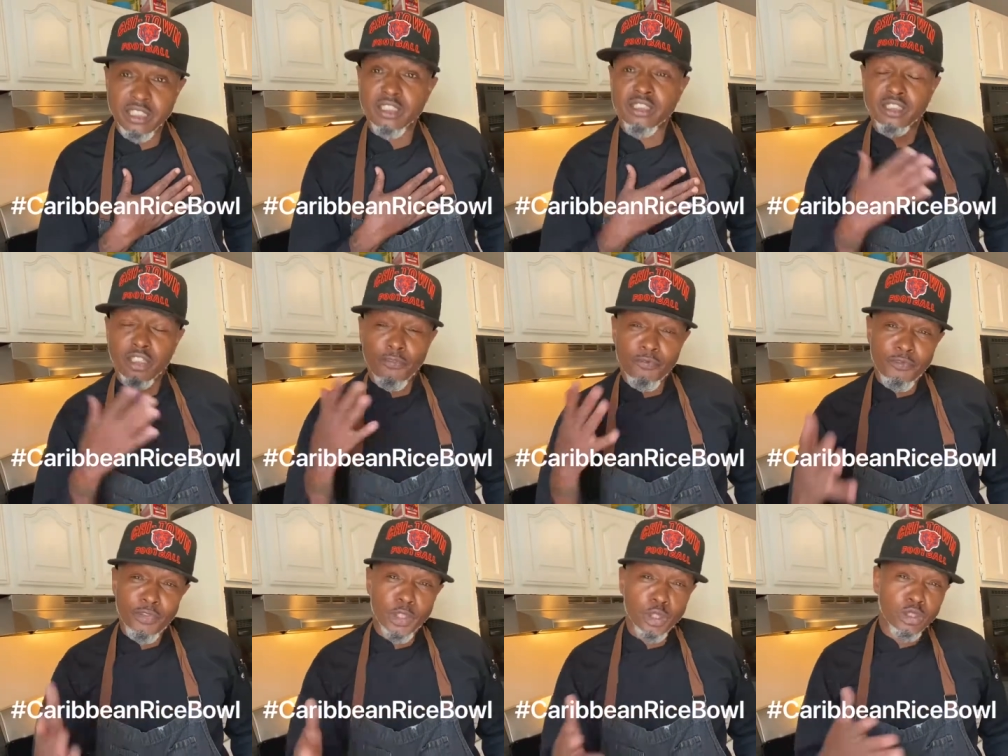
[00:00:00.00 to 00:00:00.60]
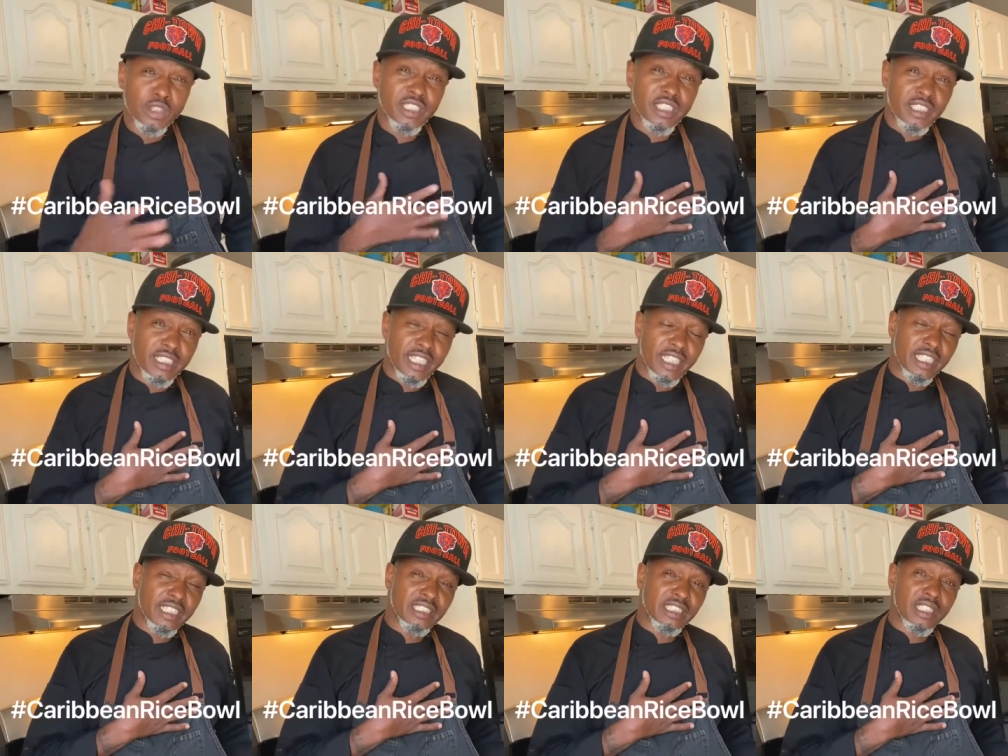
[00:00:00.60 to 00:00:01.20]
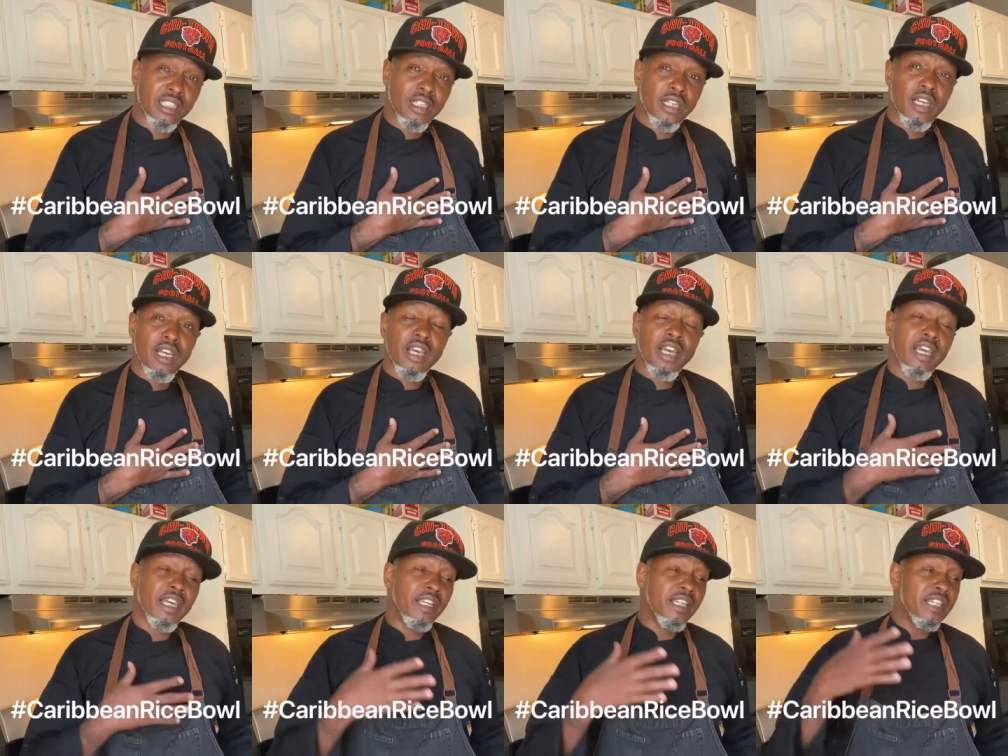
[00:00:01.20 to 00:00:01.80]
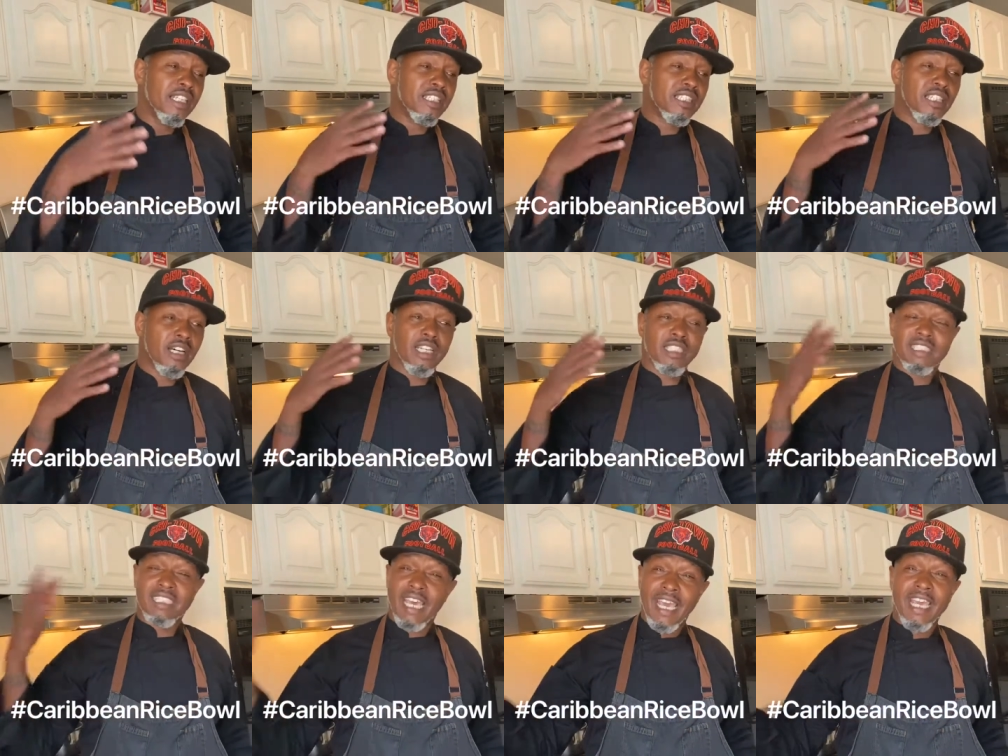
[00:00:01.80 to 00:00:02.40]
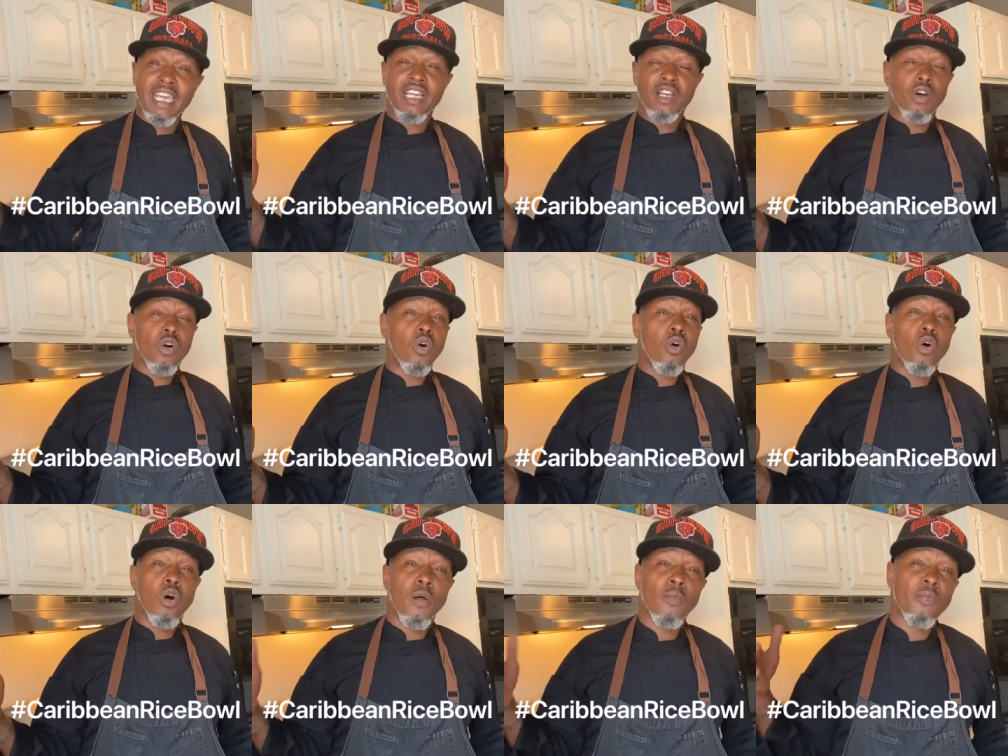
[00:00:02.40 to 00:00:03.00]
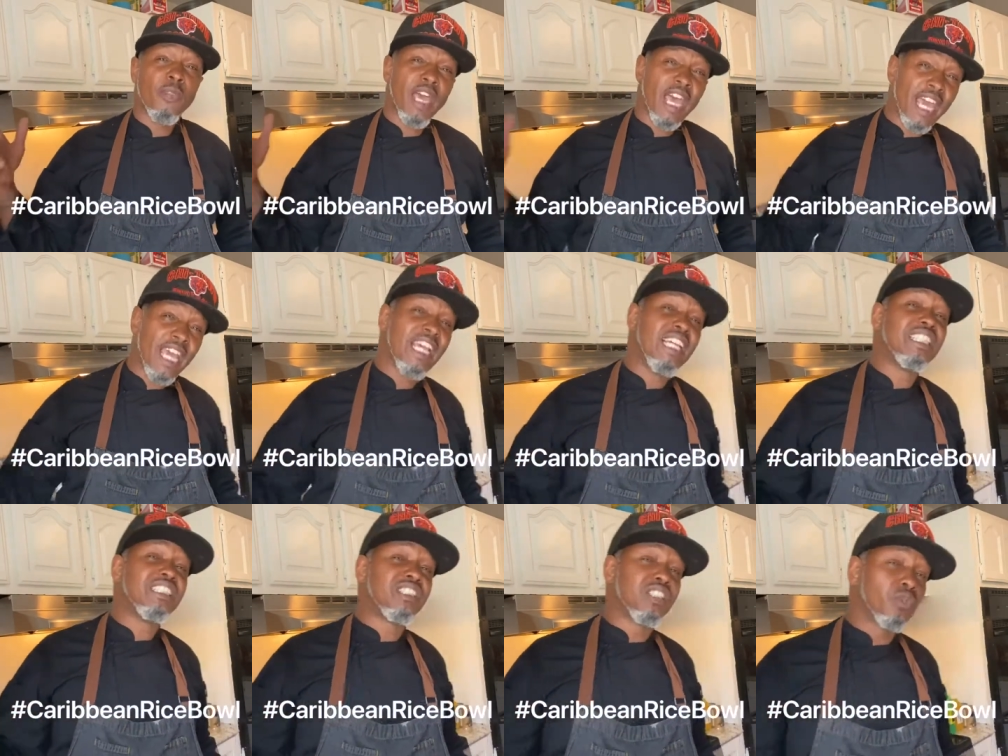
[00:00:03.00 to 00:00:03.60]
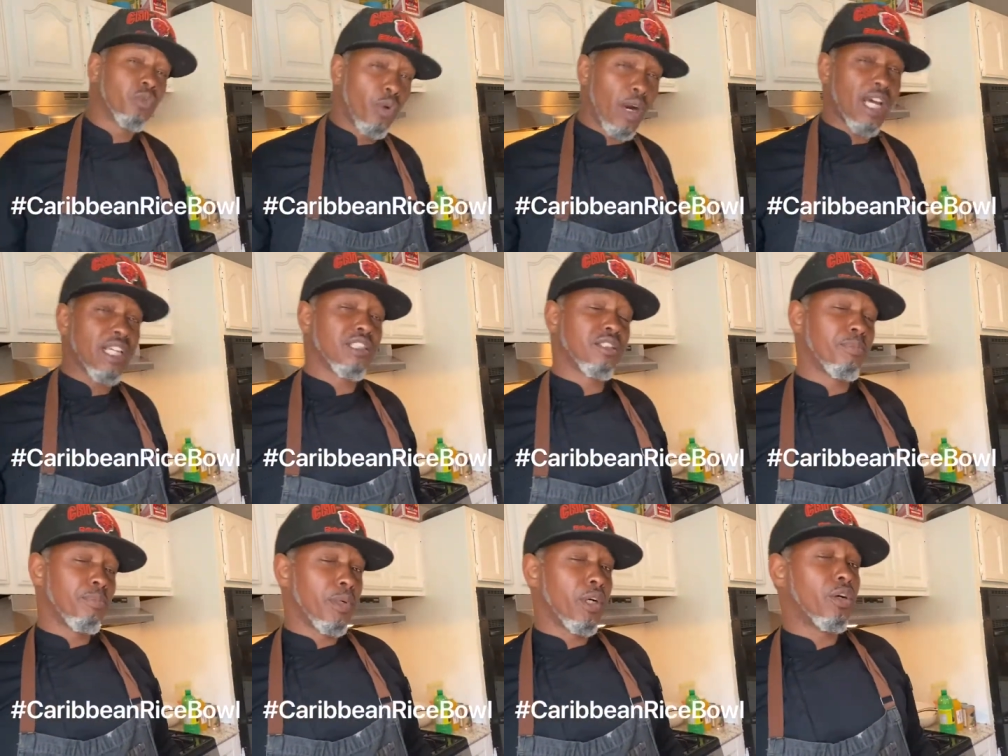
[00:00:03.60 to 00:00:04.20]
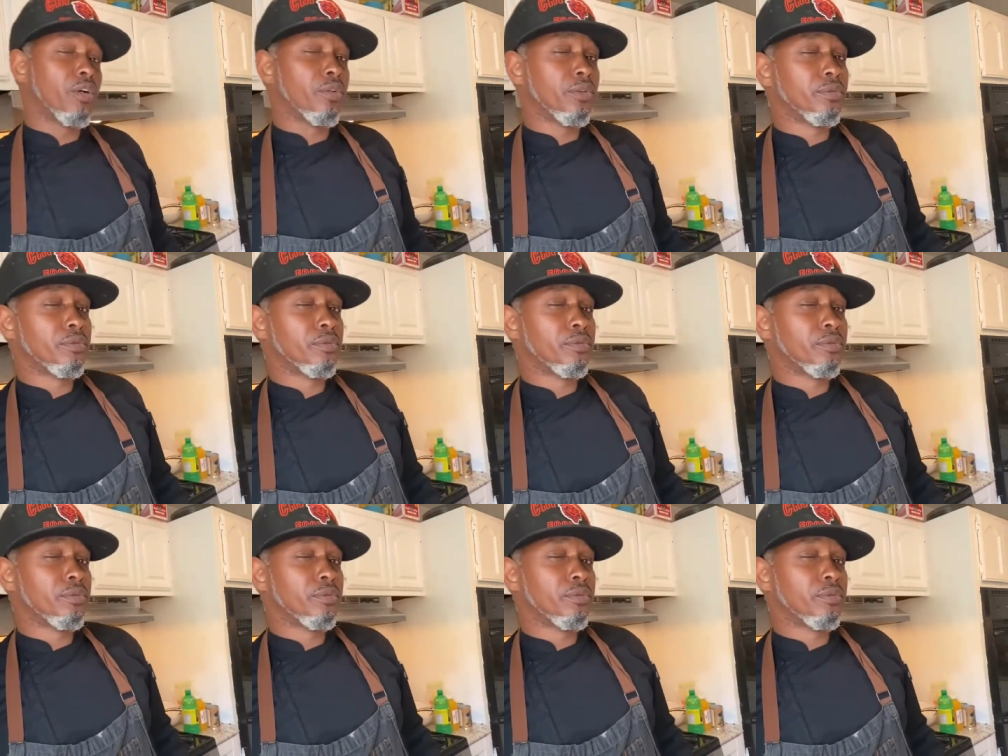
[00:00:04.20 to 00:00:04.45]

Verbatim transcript: it's a fusion dish and it's a take on the Asian rice bowl.